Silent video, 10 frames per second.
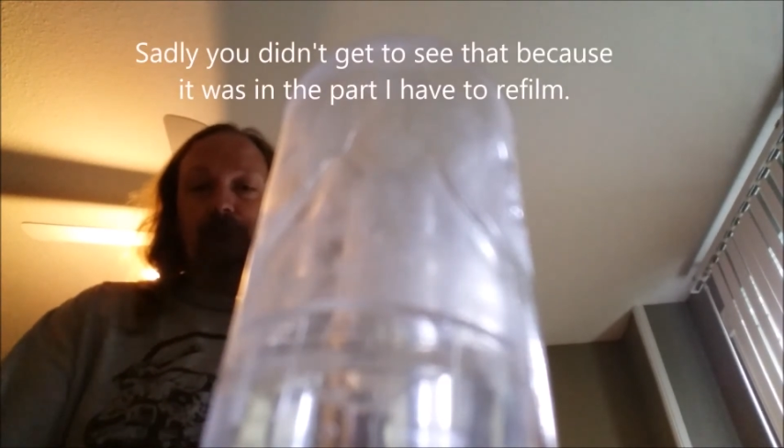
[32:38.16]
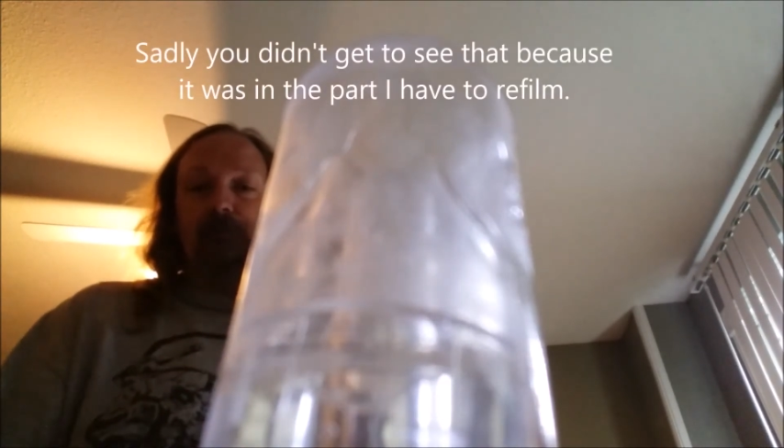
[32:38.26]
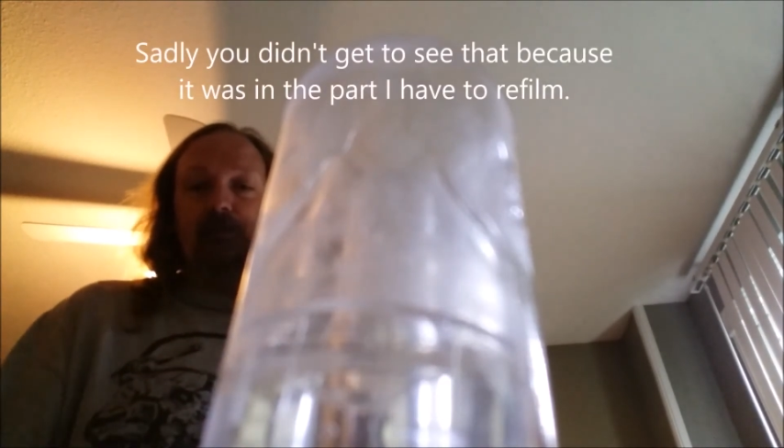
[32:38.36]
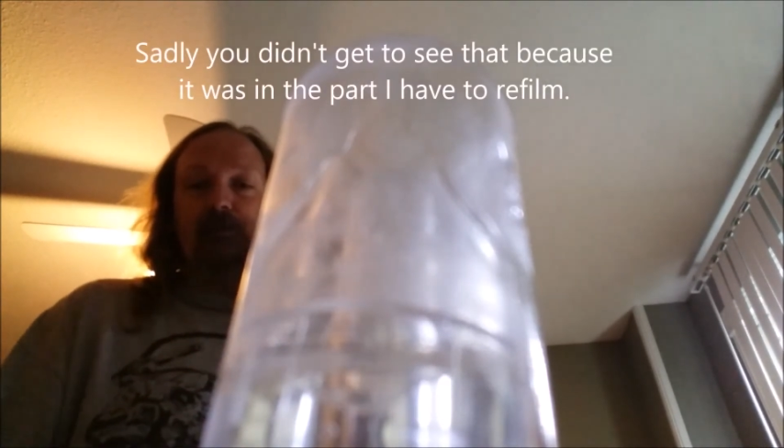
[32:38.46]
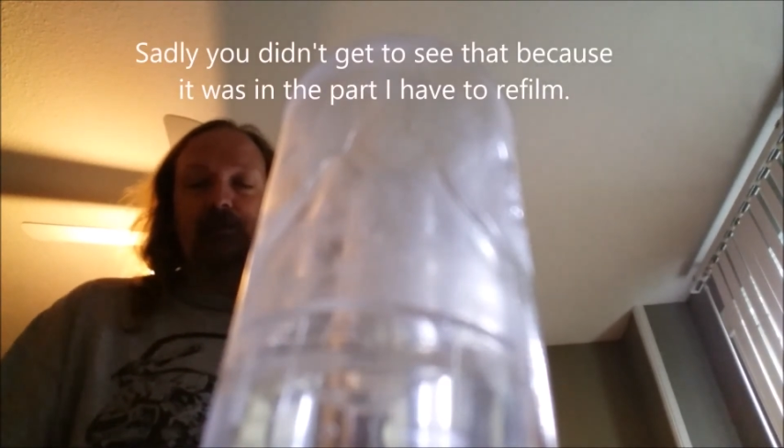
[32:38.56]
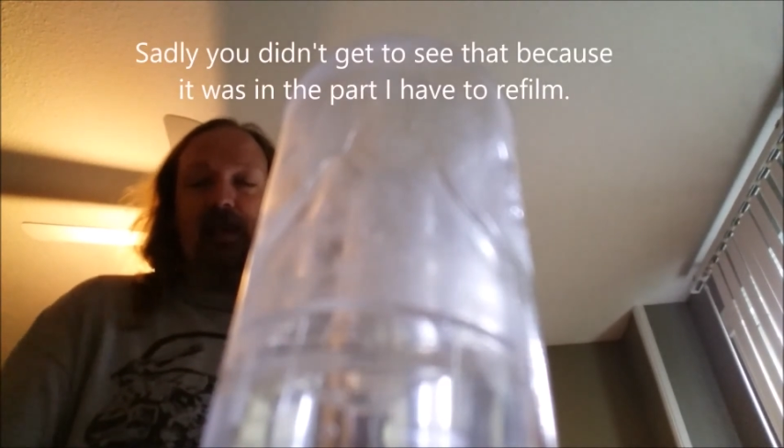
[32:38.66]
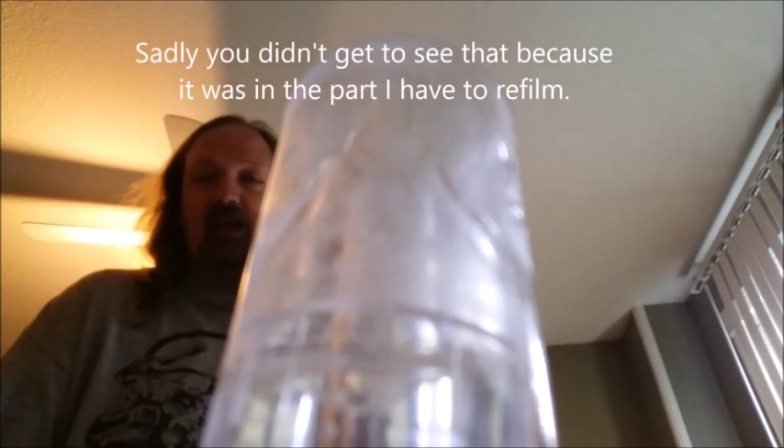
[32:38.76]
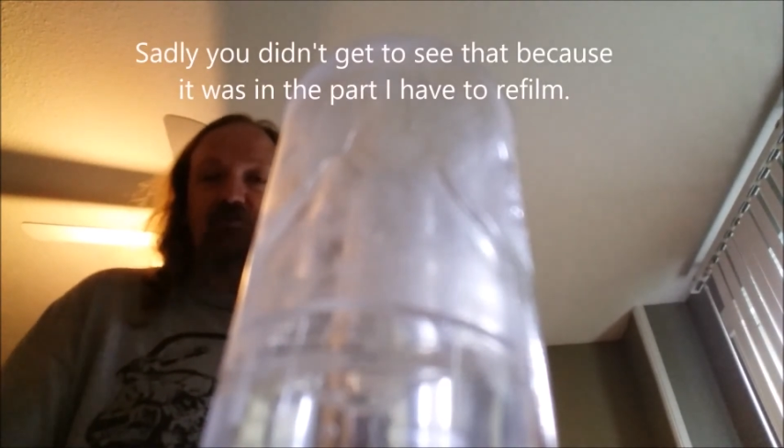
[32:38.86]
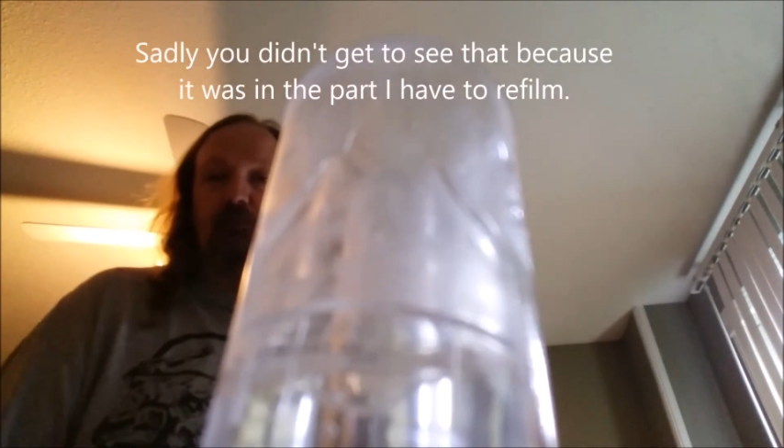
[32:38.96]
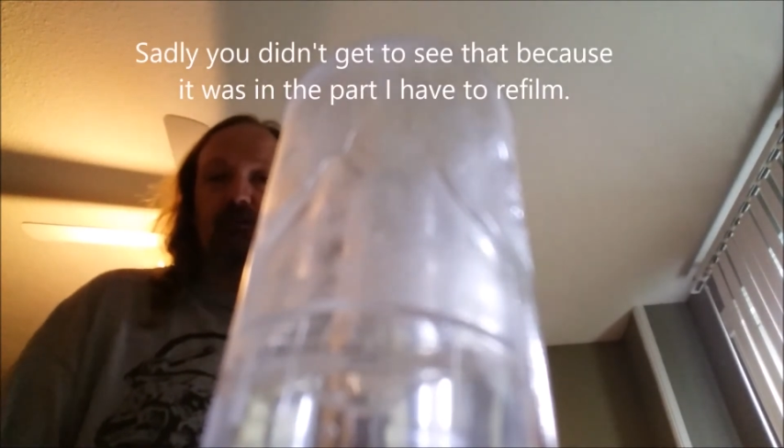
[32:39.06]
the
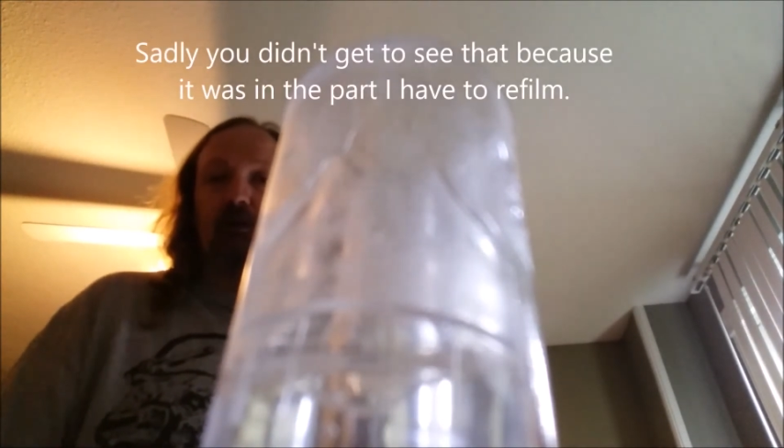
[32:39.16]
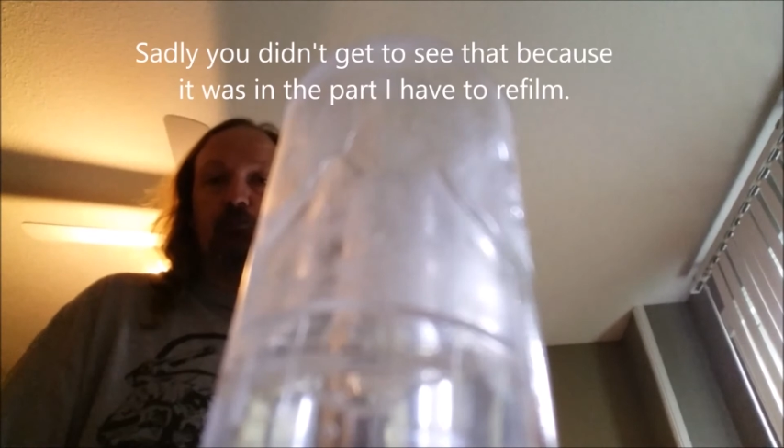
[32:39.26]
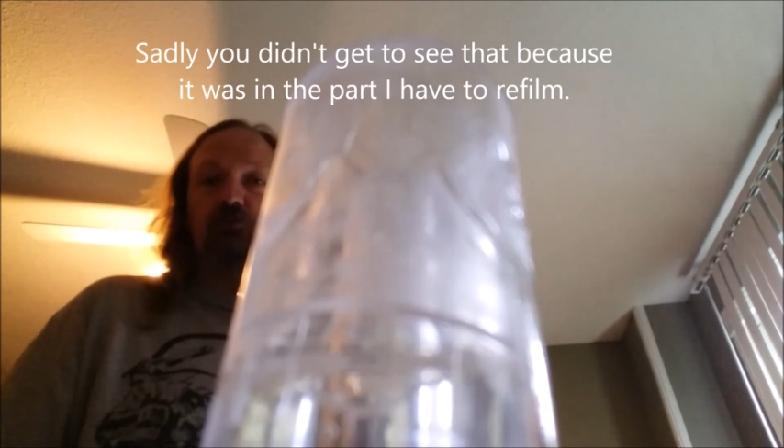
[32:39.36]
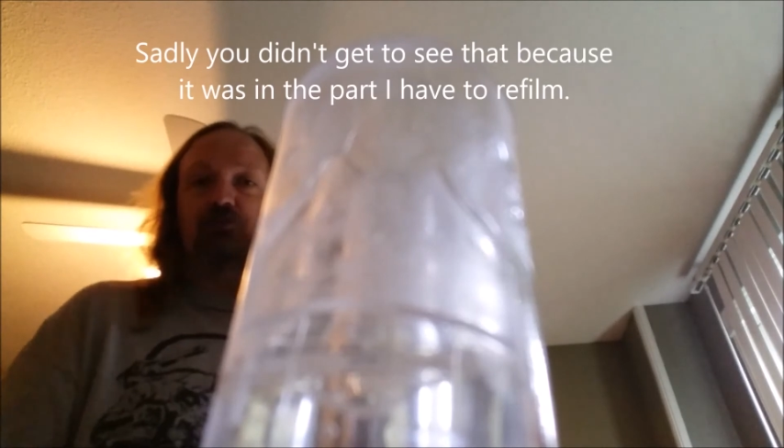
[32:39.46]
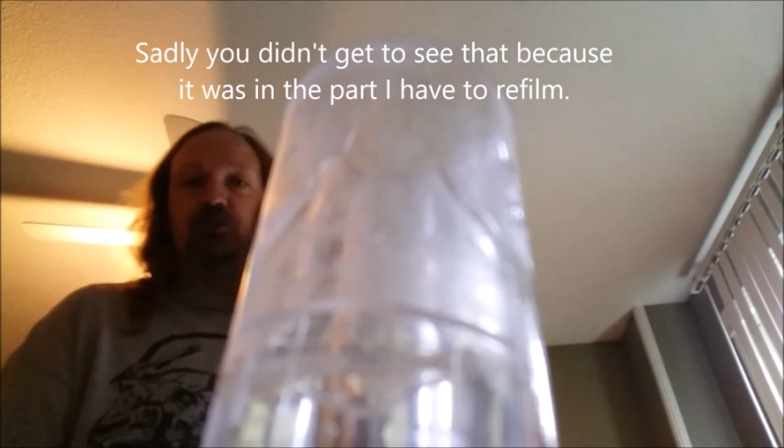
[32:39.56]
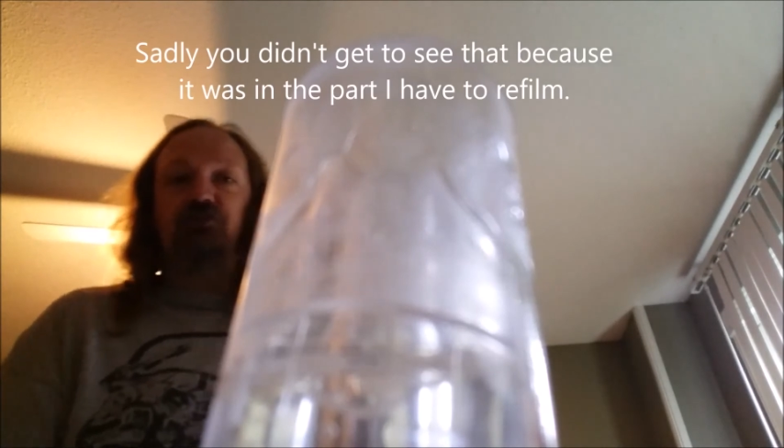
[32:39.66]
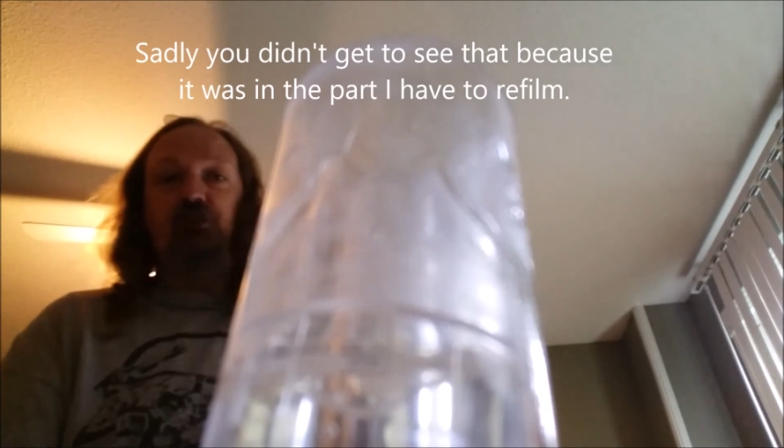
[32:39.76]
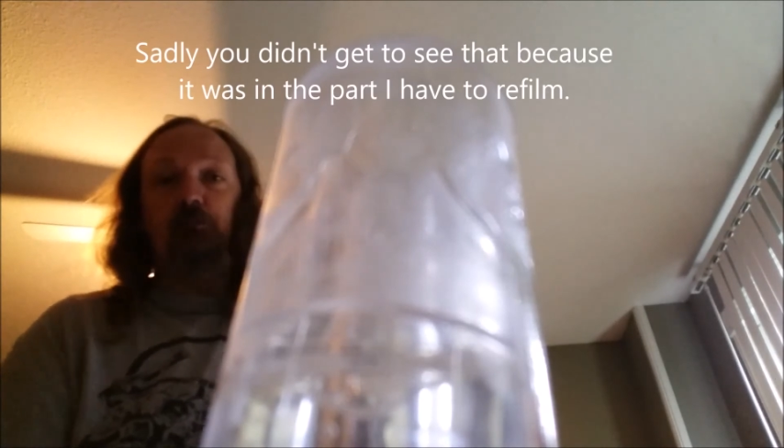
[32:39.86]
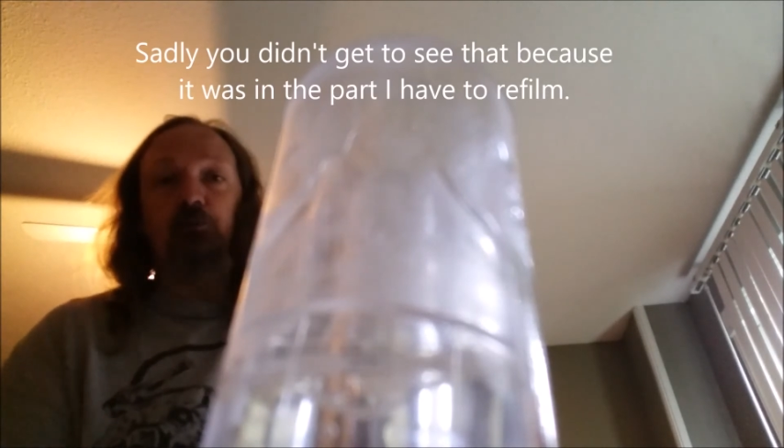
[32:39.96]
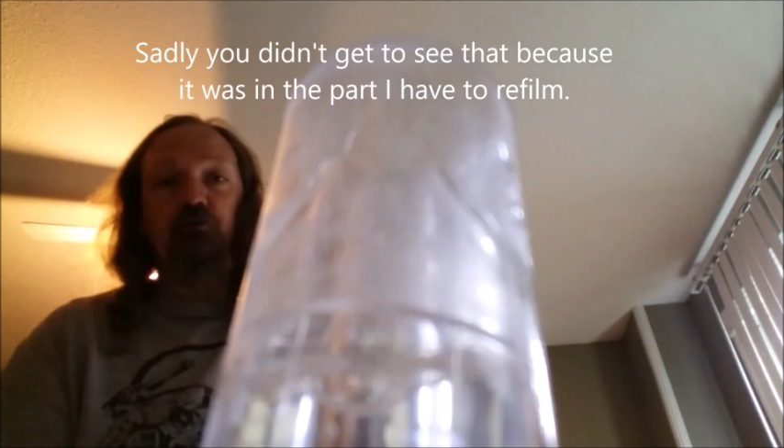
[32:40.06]
gas buildup was such
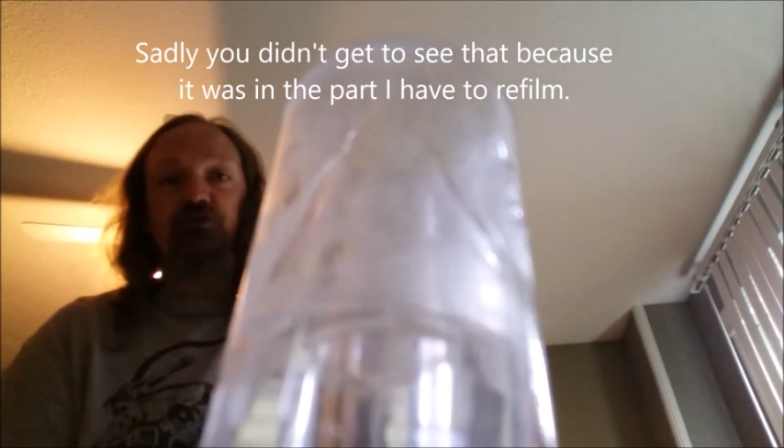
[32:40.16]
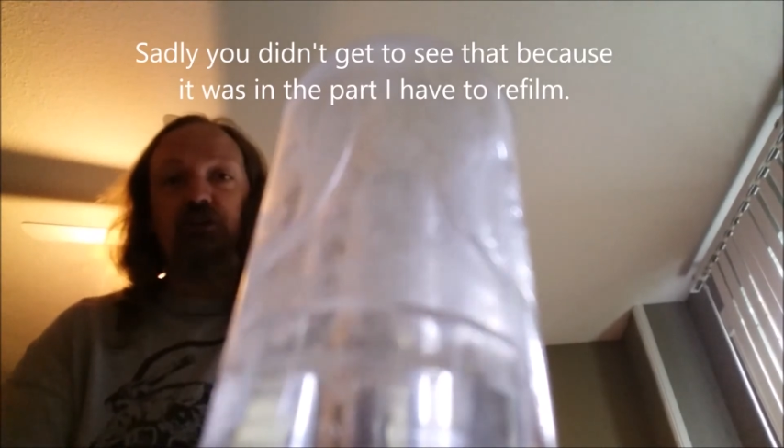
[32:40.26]
that it pushed